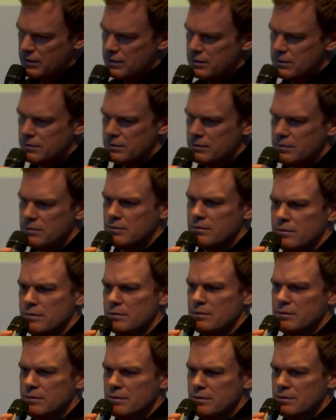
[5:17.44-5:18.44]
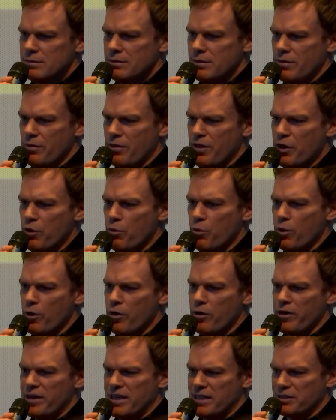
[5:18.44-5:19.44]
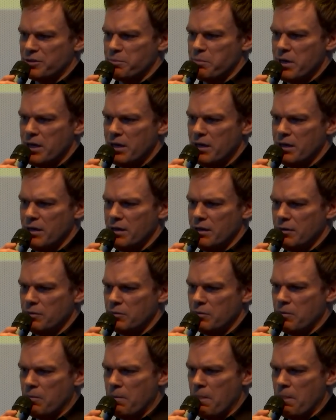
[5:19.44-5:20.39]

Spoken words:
Oui. There were as many